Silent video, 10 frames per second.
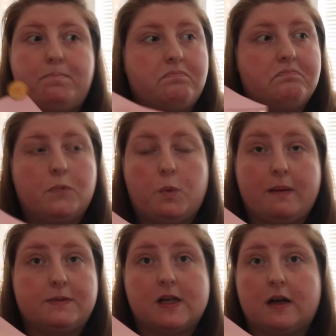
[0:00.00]

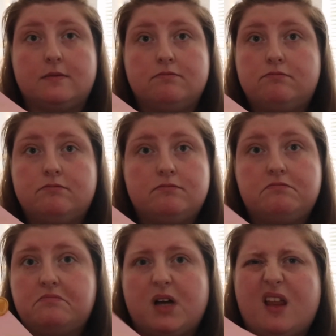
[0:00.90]
website.
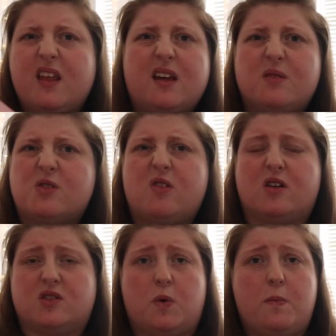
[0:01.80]
I think it was
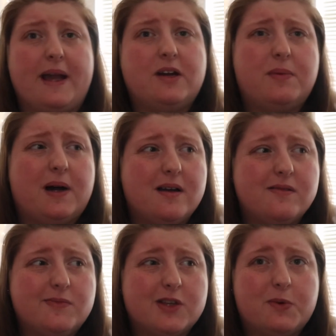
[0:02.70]
across all makeup
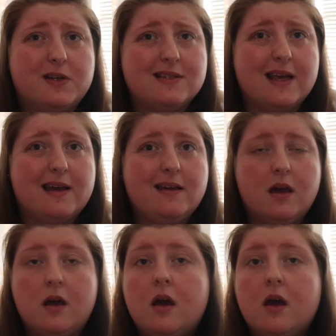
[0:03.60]
items, I want to say.